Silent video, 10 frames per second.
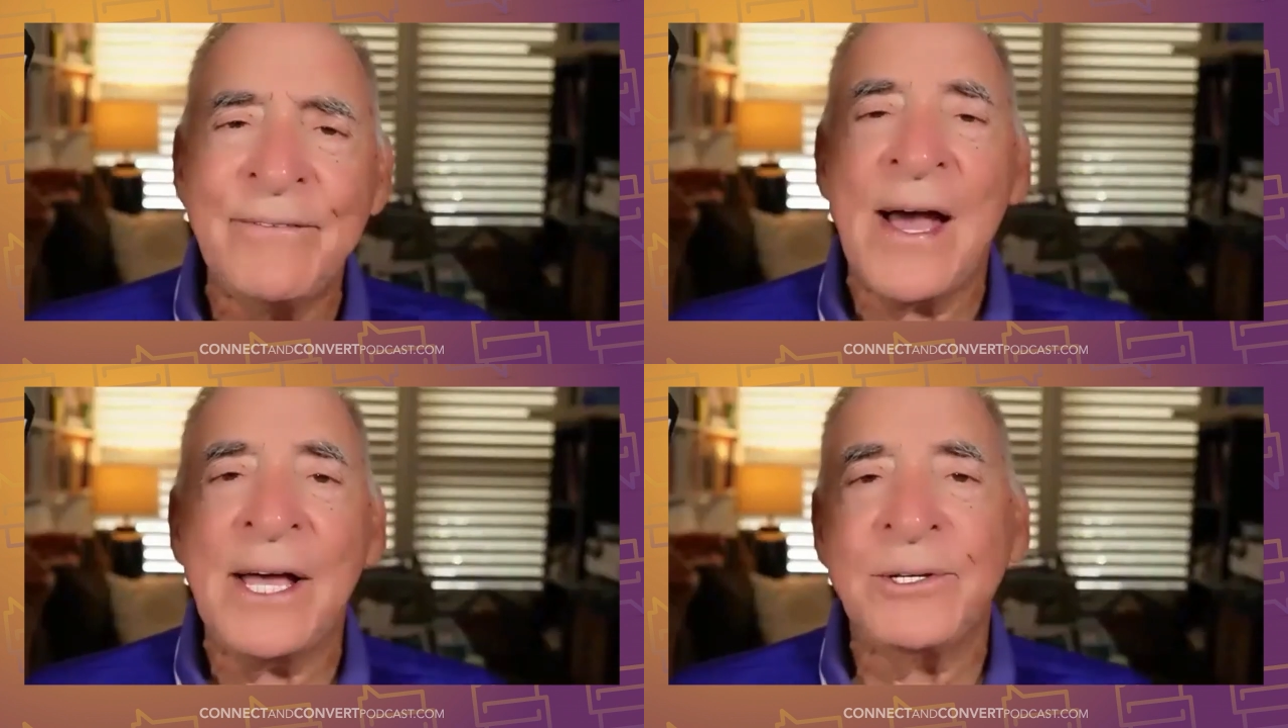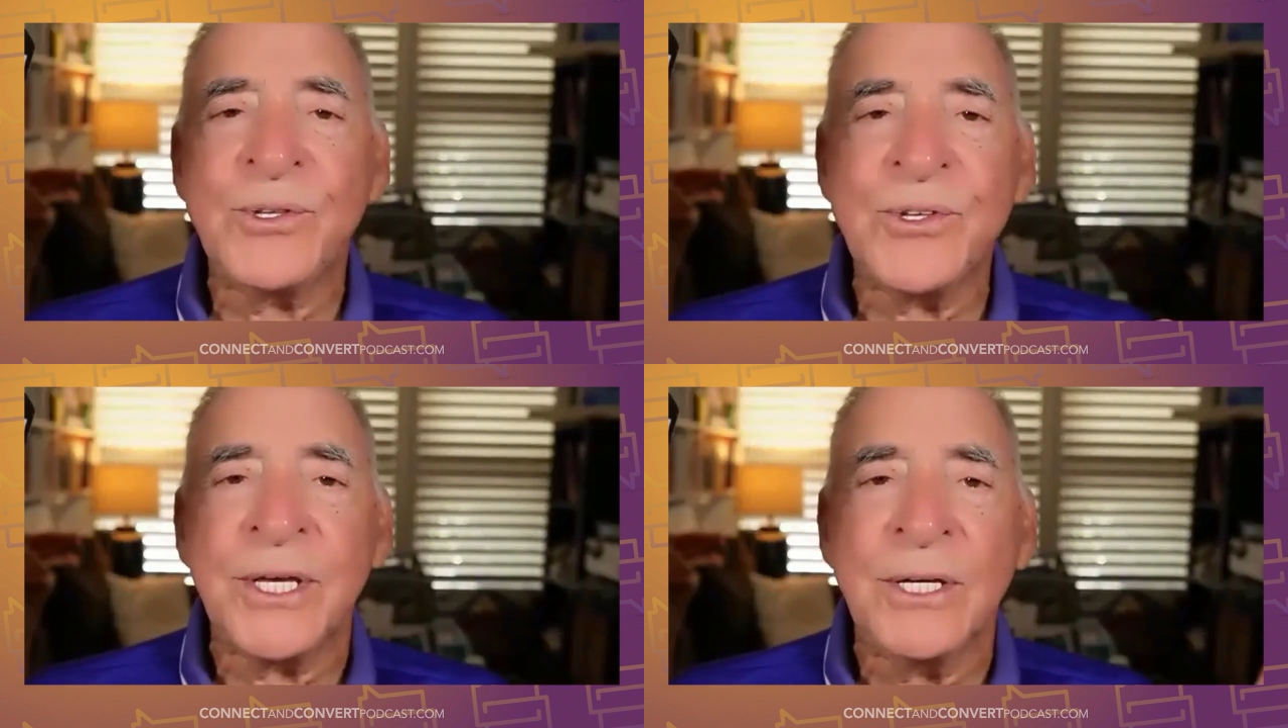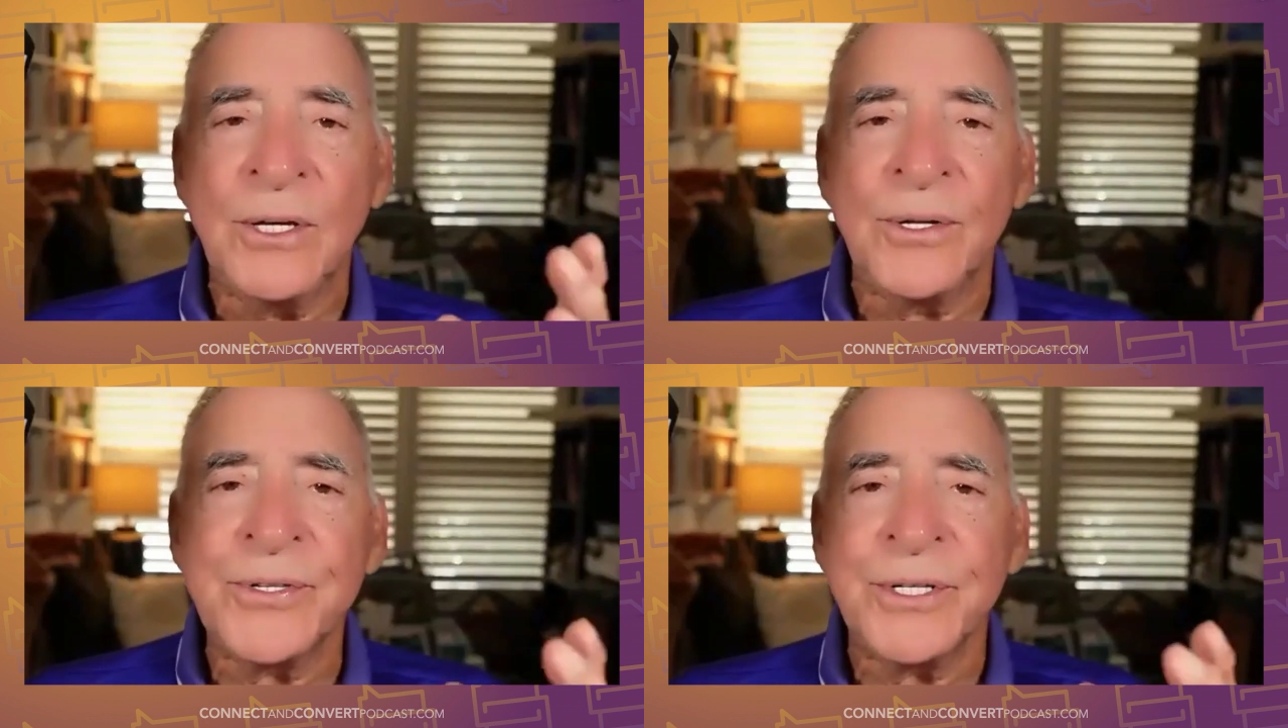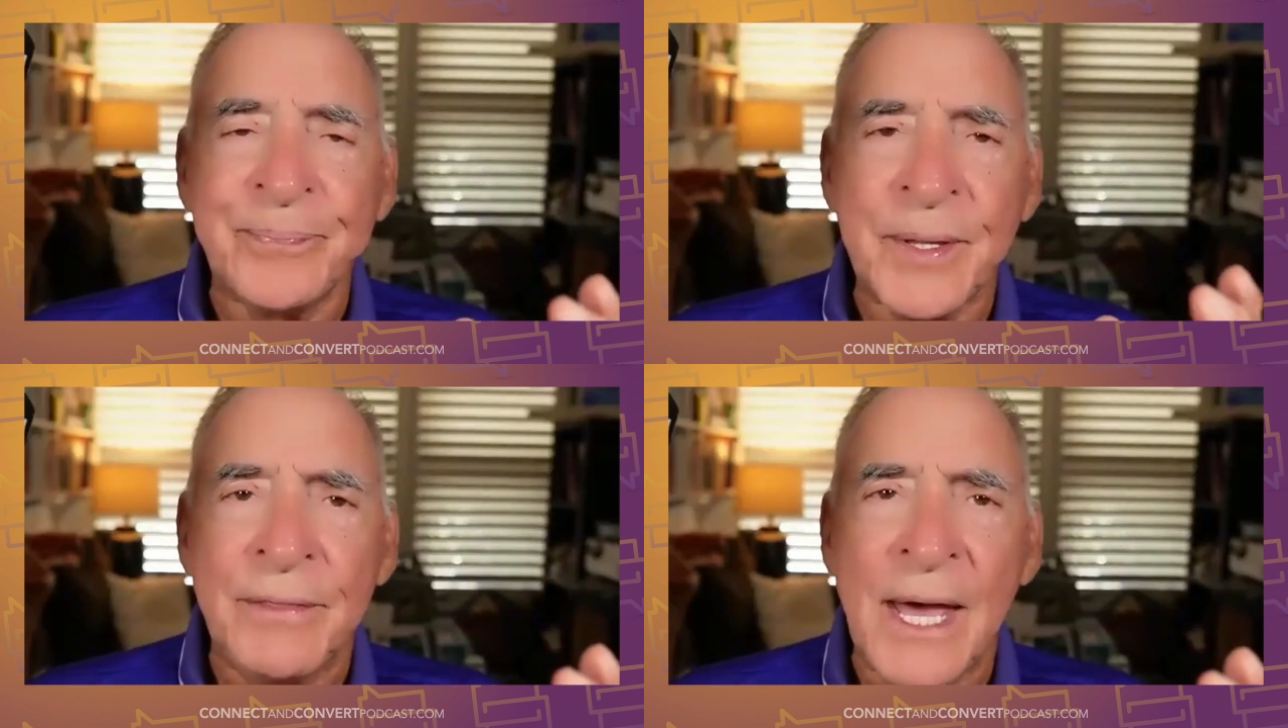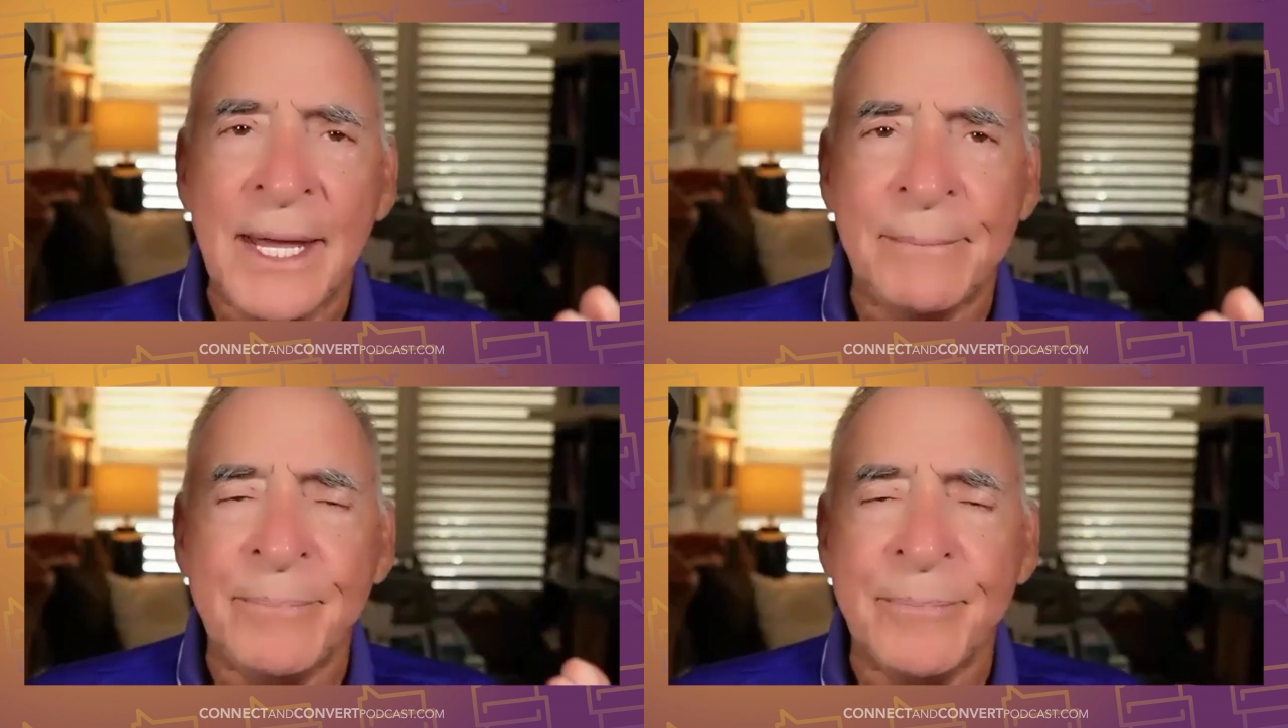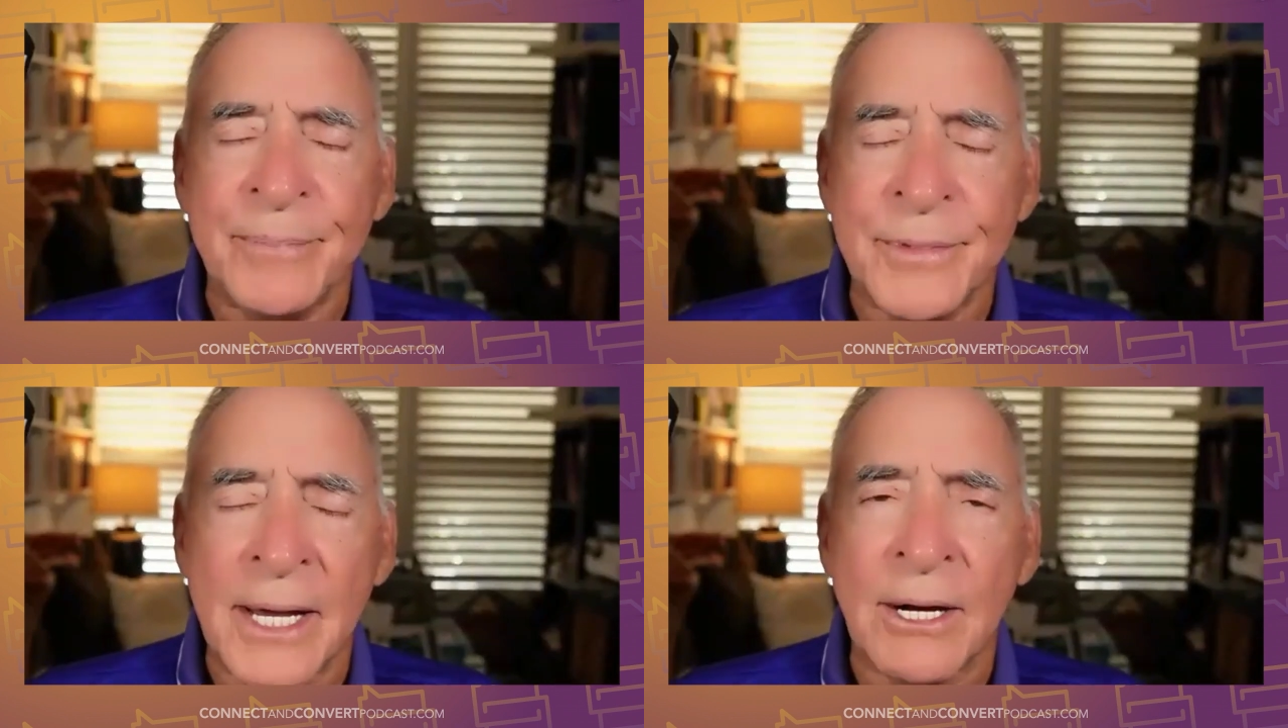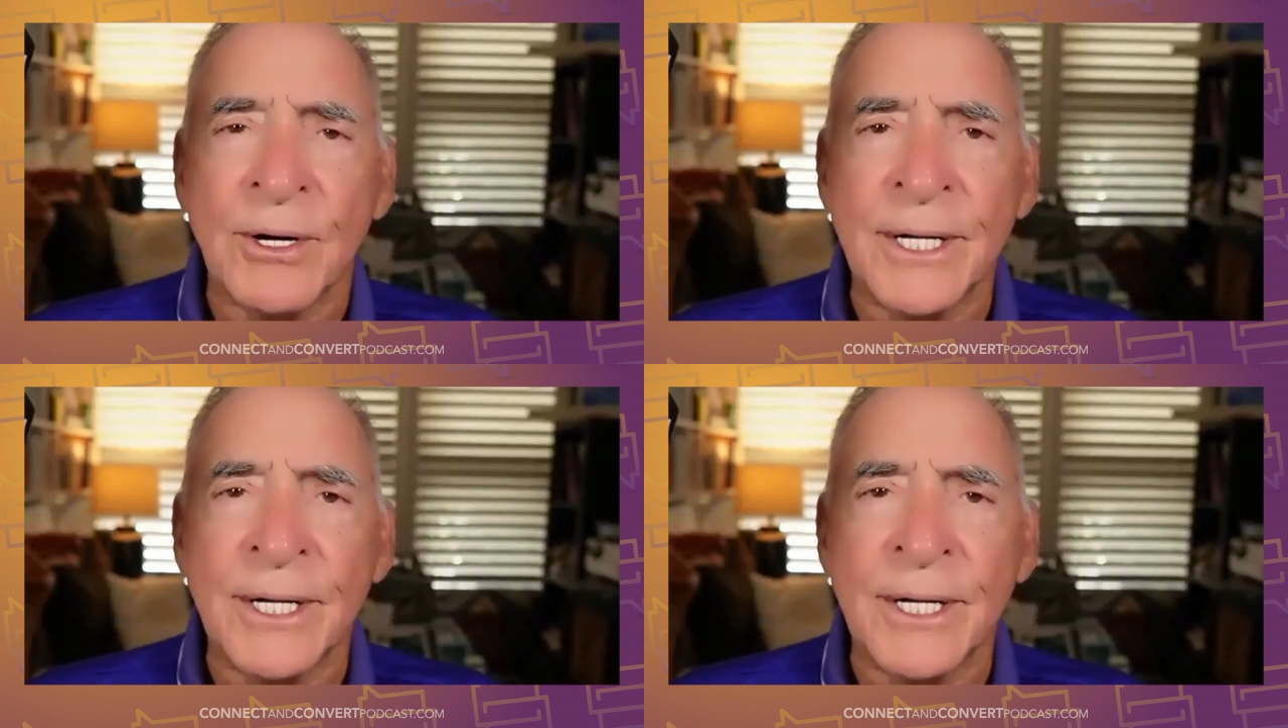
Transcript: valued skills in that era